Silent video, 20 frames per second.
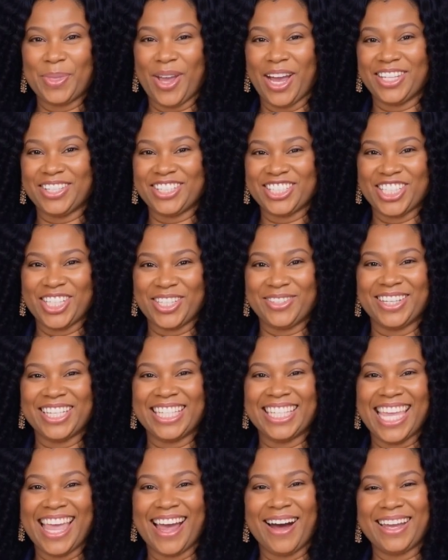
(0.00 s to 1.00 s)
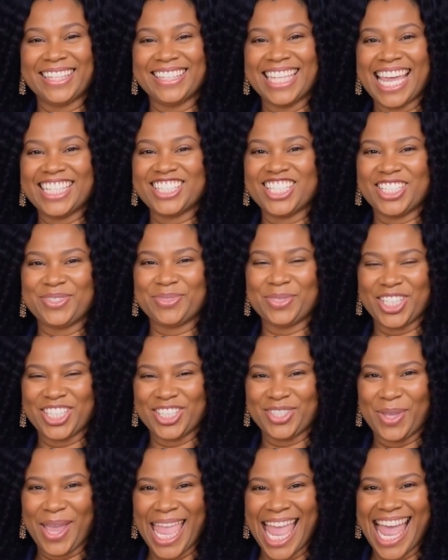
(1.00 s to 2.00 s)
where your children inherit not just
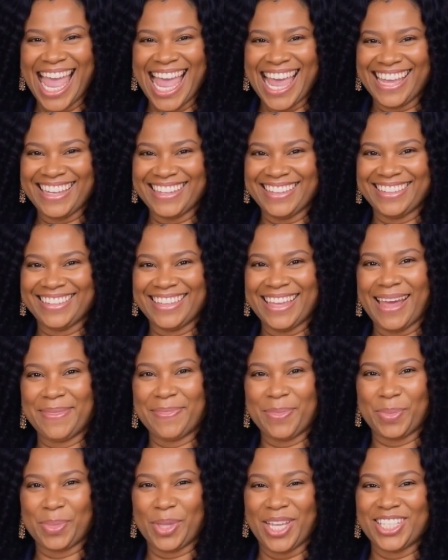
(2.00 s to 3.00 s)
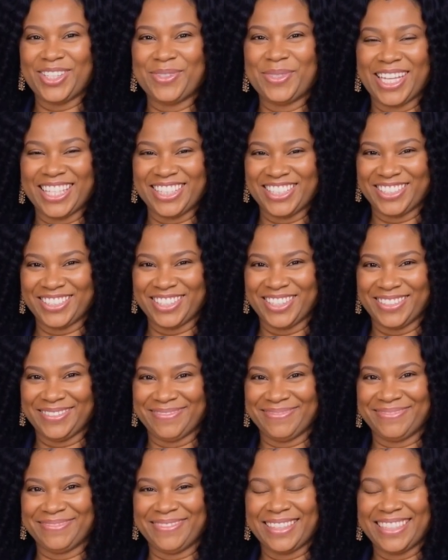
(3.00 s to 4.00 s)
what you had, but what you understood.
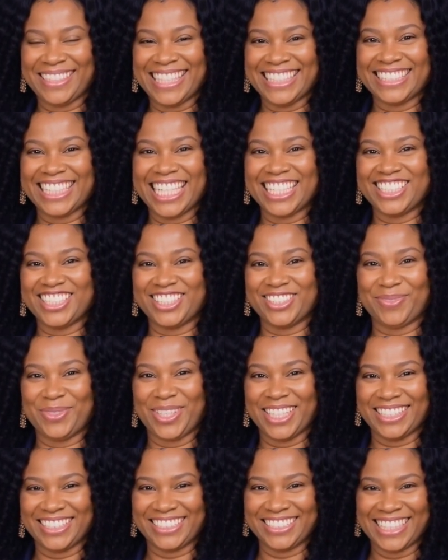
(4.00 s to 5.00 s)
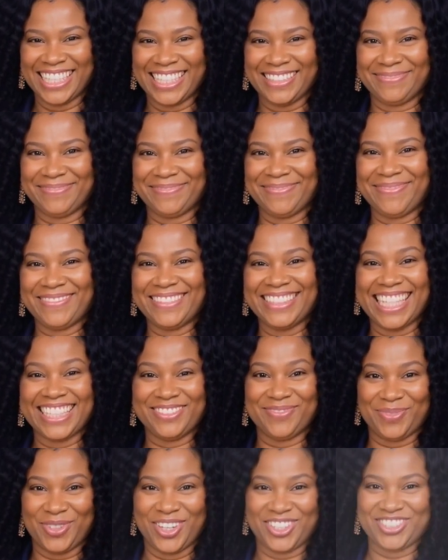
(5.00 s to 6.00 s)
That's not just real estate.
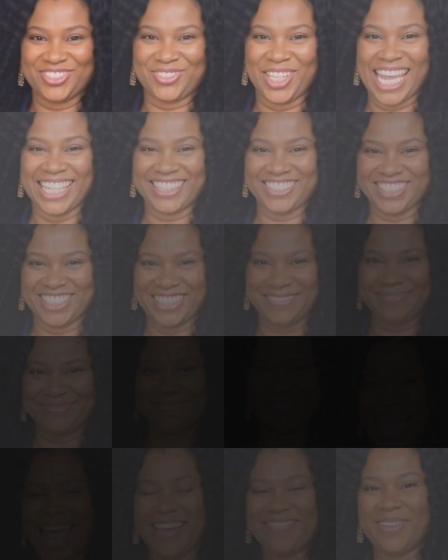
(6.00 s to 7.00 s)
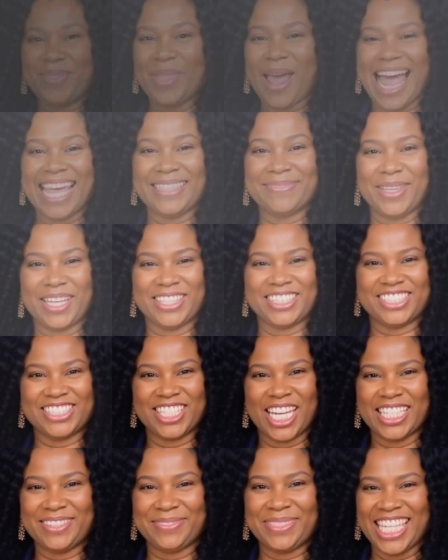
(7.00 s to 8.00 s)
That's real strategy. Every wise builder
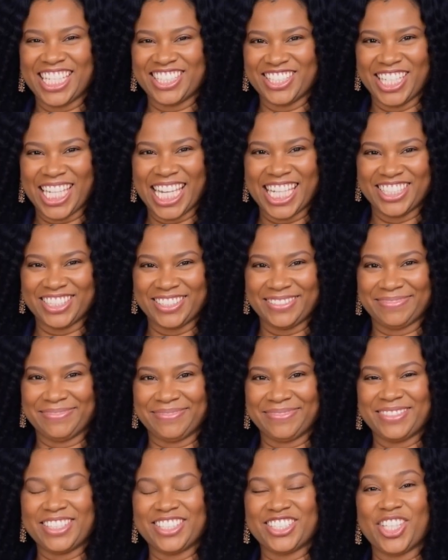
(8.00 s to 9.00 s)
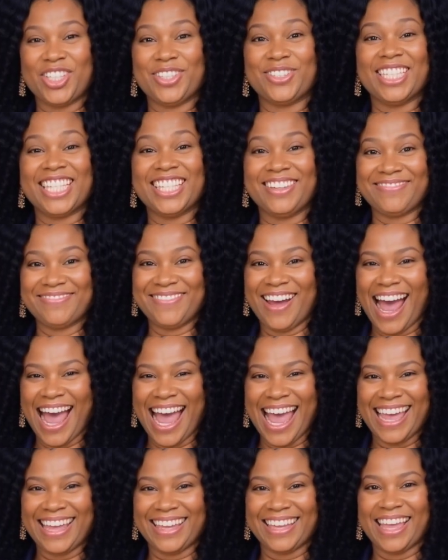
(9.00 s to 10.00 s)
starts with education. So you need to
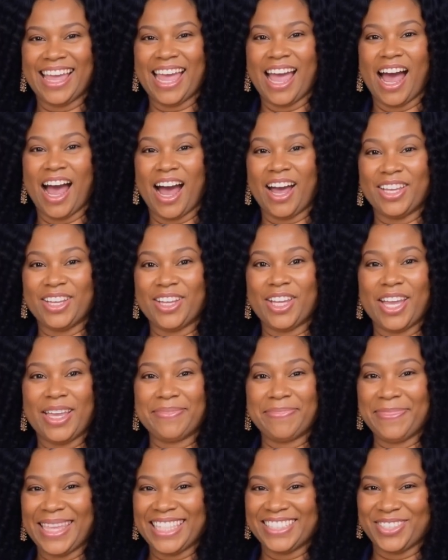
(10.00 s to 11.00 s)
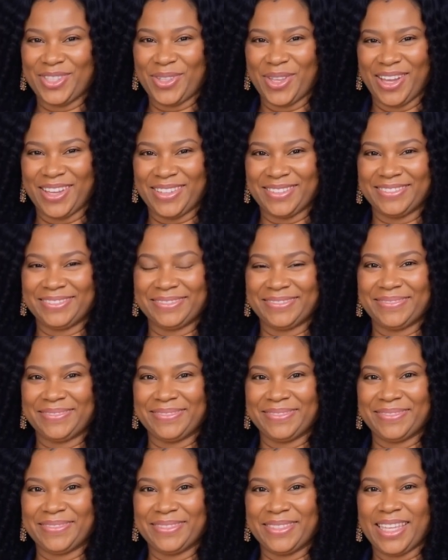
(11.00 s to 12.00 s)
find a good mentor,
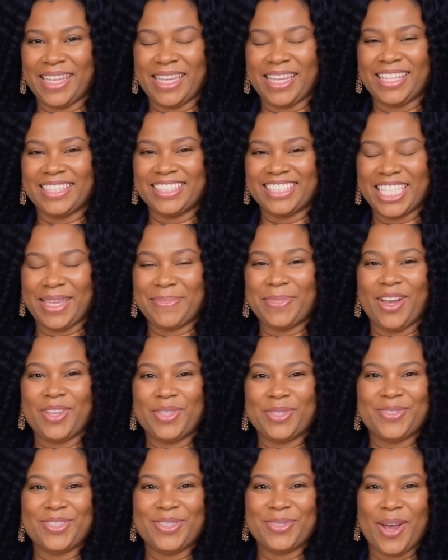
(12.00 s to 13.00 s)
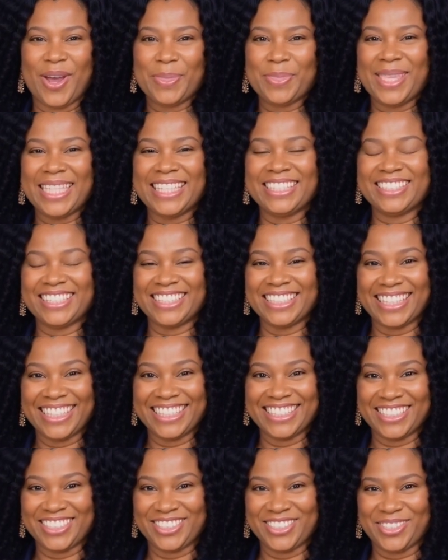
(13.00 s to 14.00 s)
someone who you are willing to
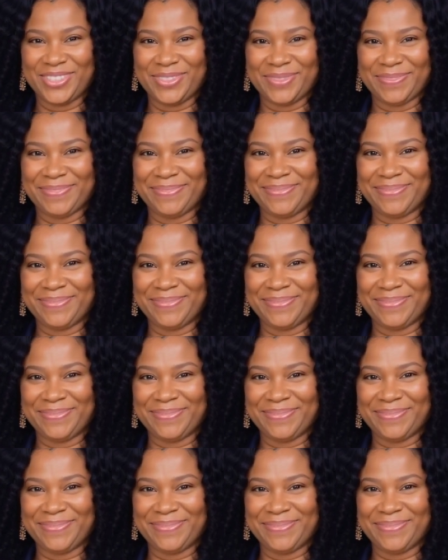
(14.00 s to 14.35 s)
listen to